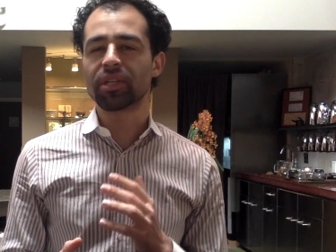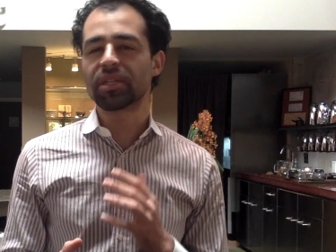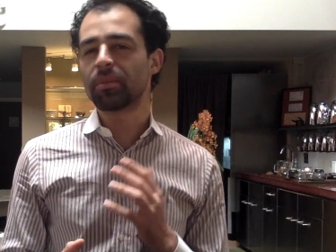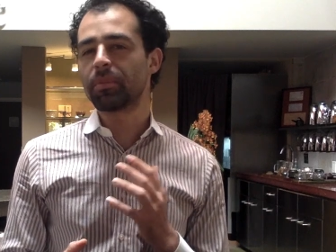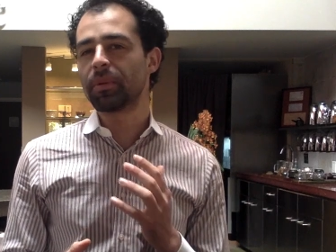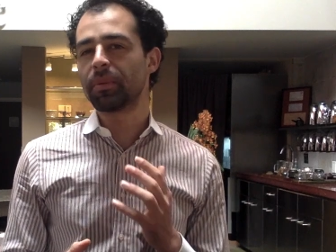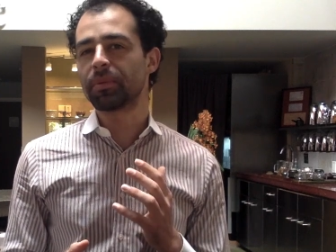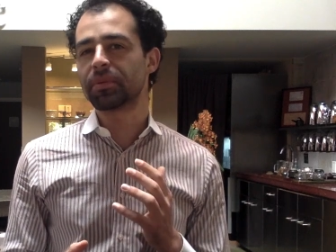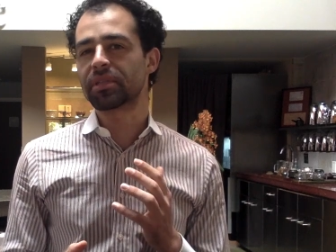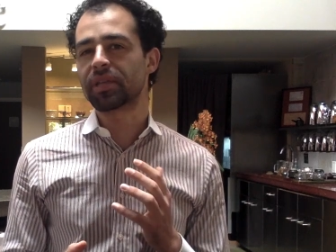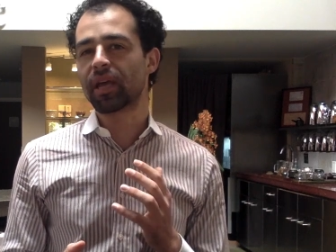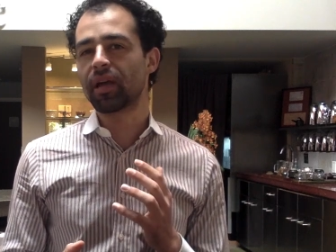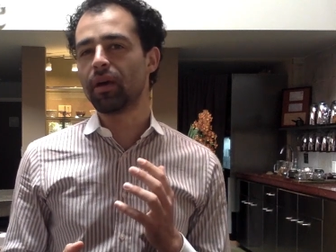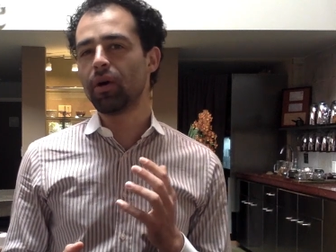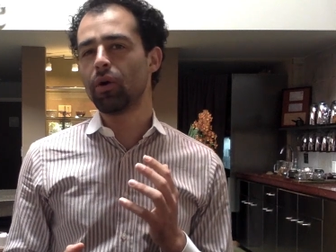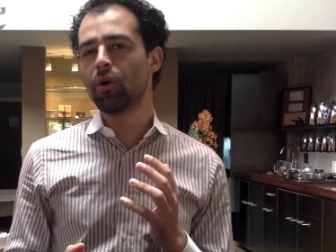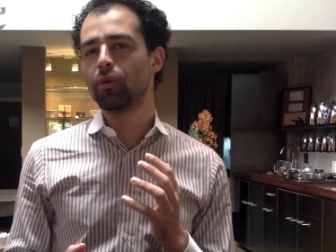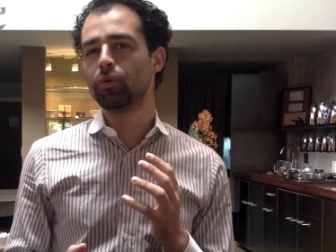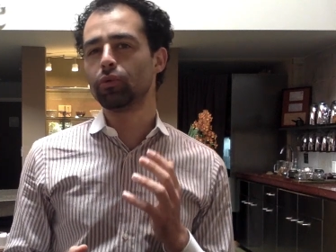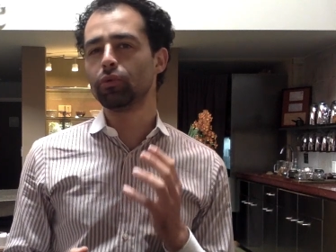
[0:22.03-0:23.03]
Some people say,
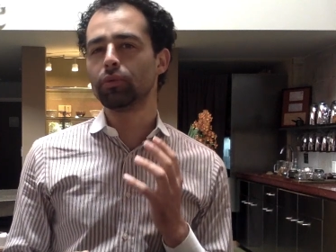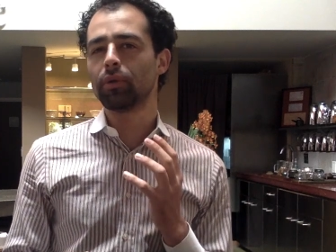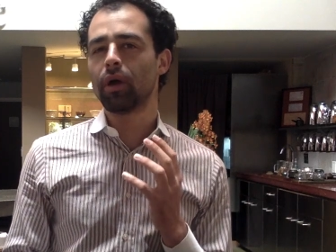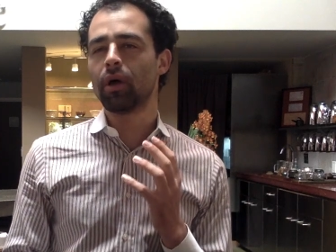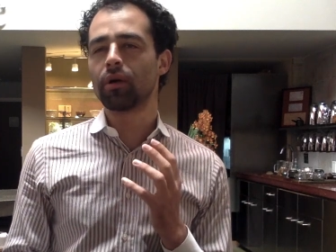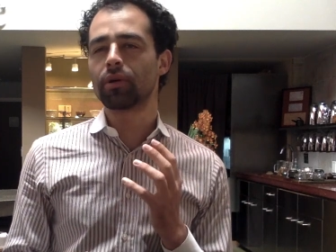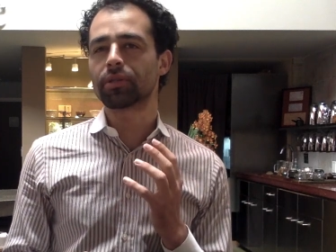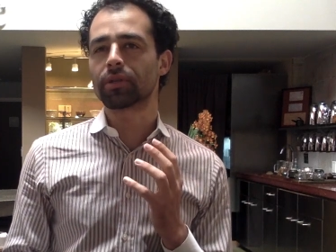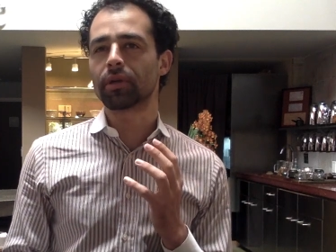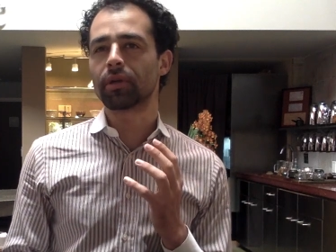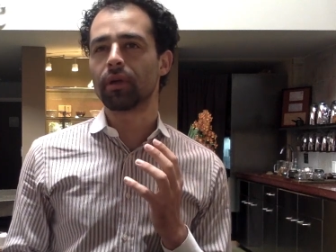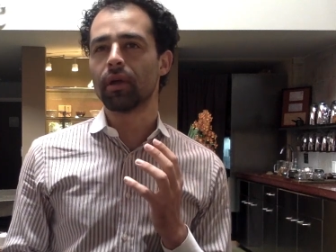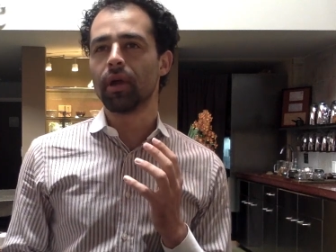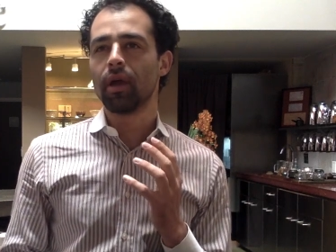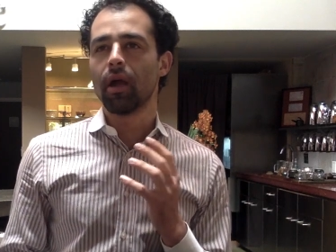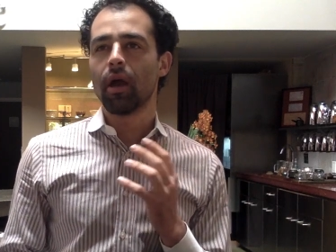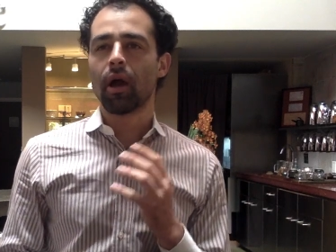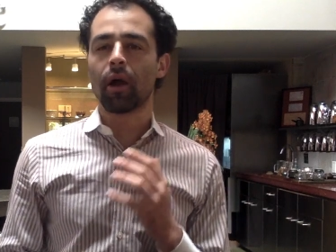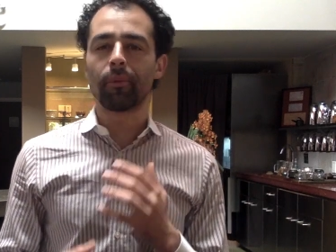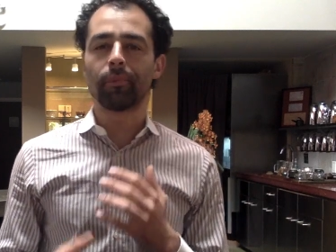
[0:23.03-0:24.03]
oh, oolongs
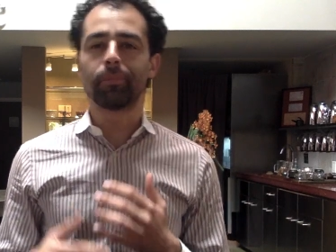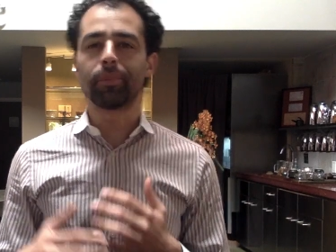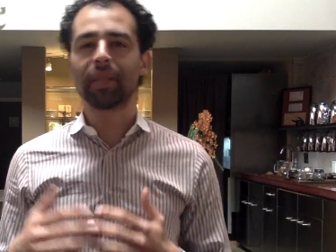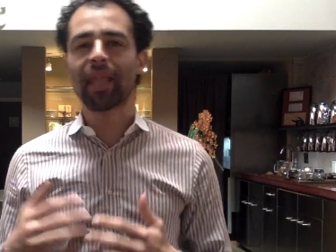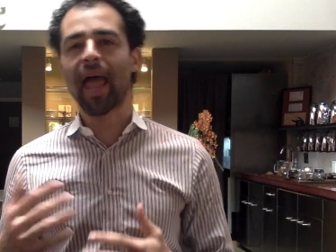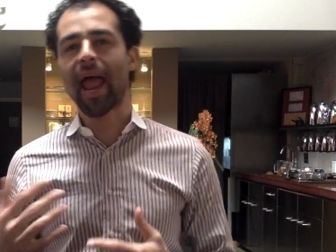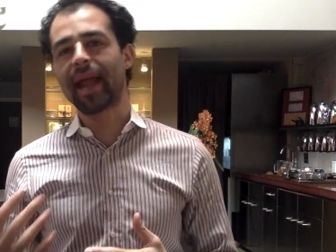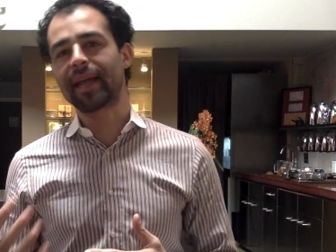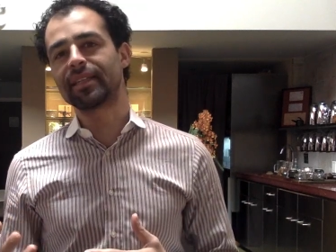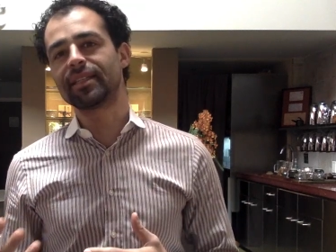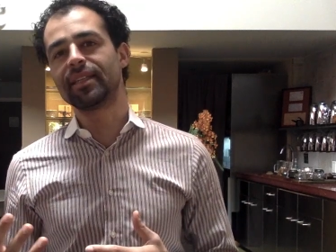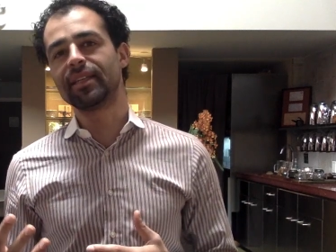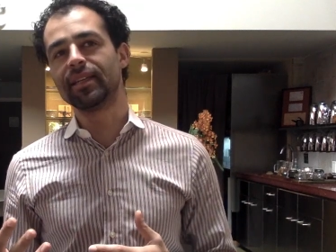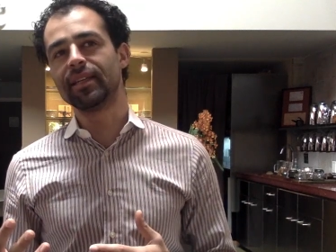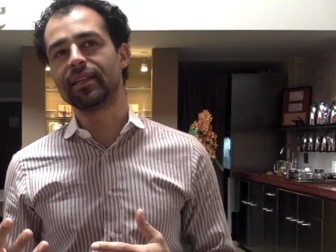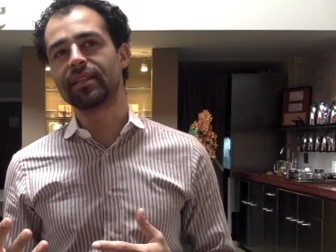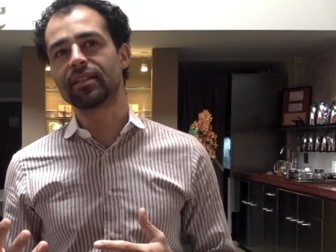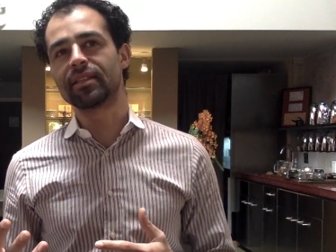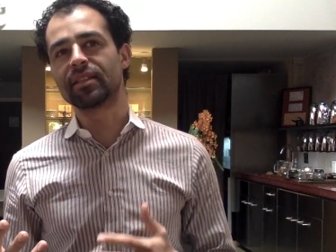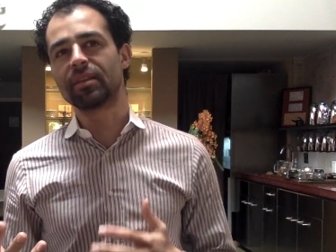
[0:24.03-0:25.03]
are black
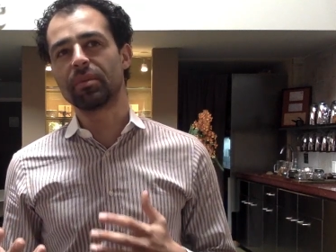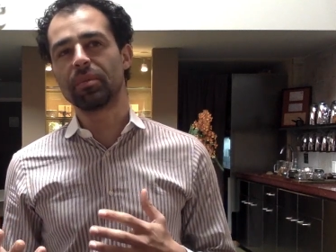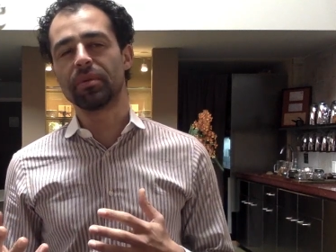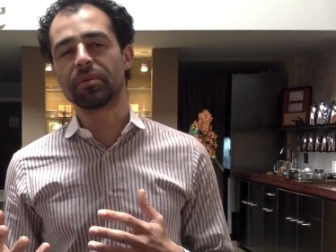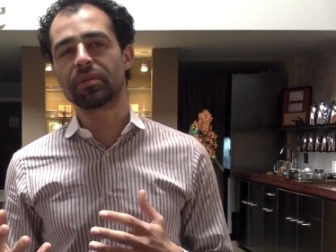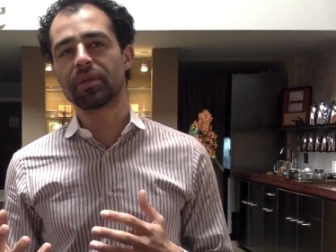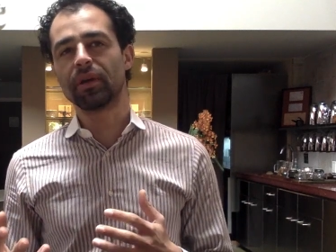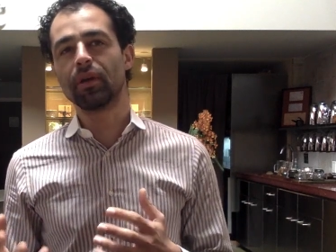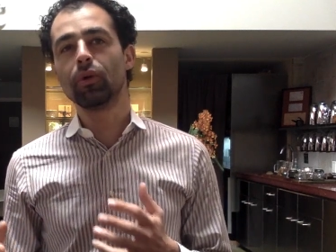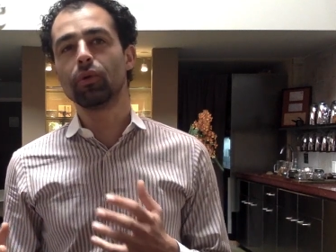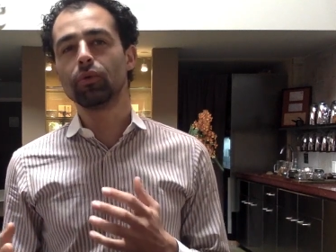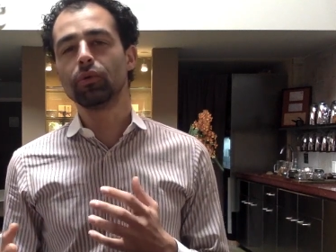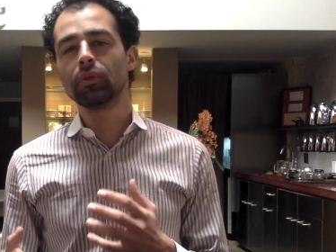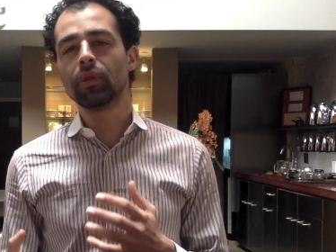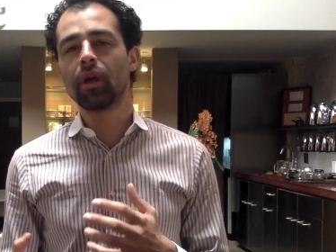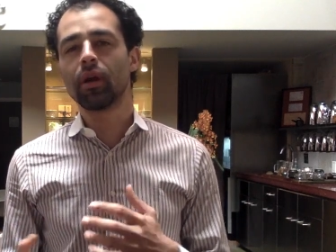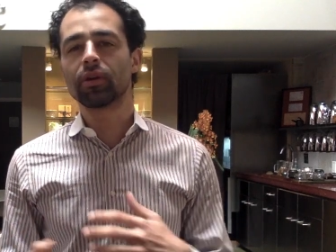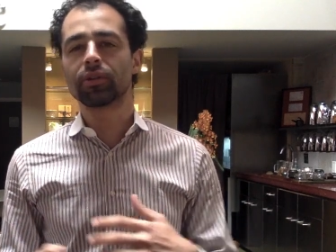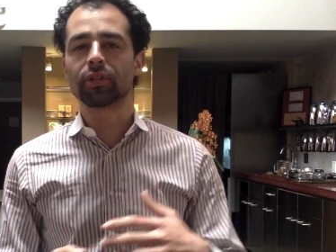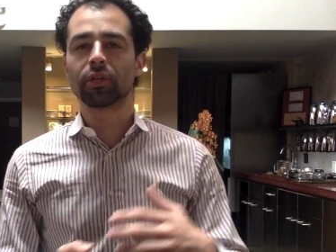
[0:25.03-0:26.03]
teas, and some people say, oh,
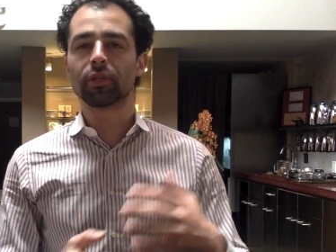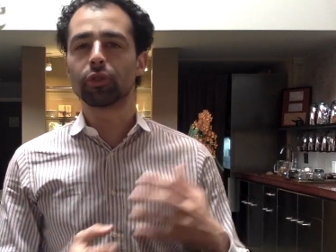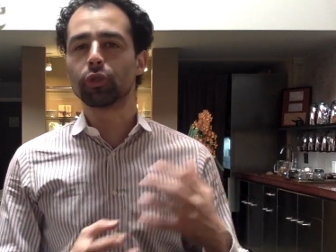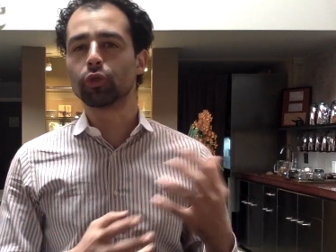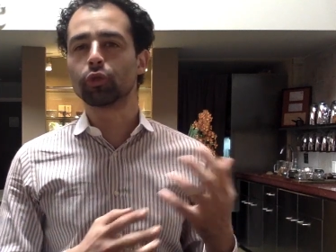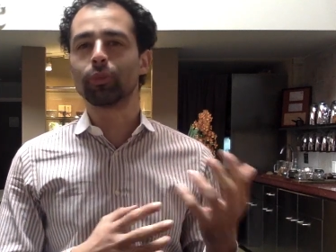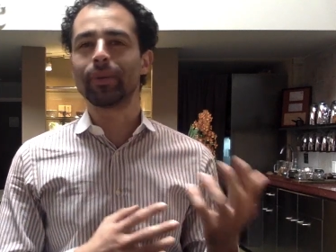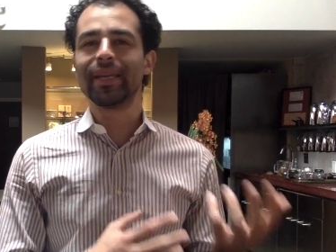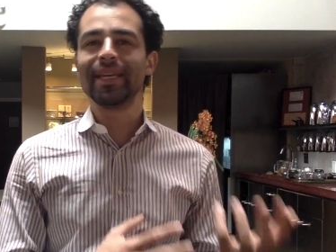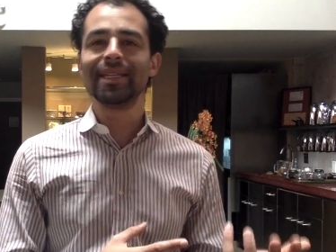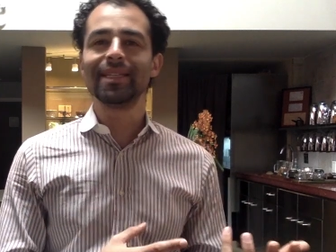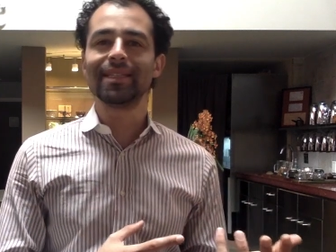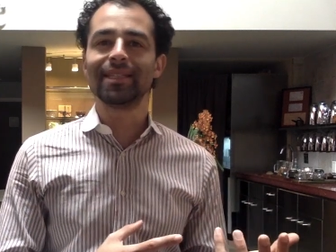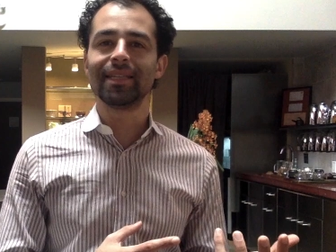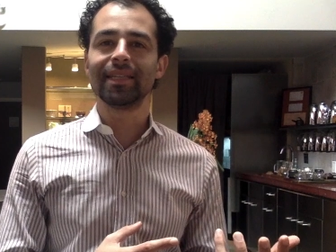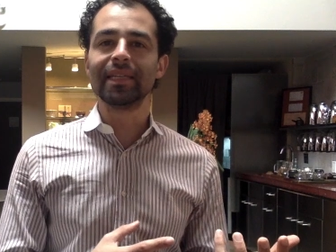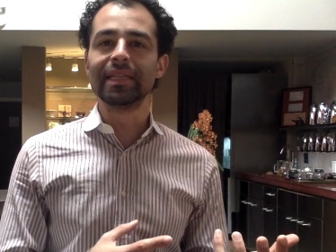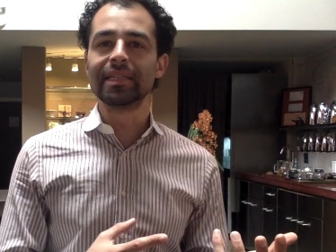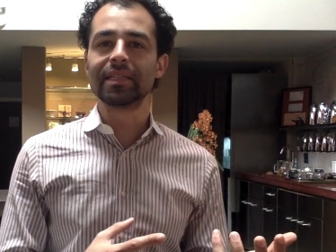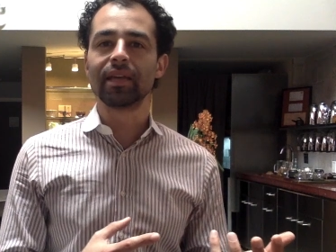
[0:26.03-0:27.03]
oolongs are green
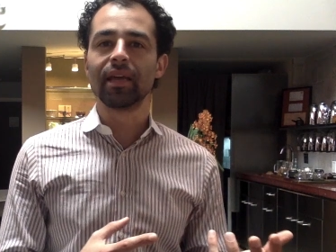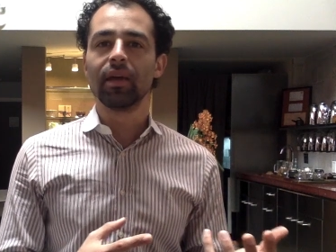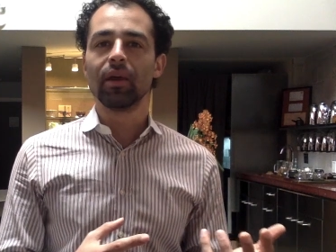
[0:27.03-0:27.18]
teas.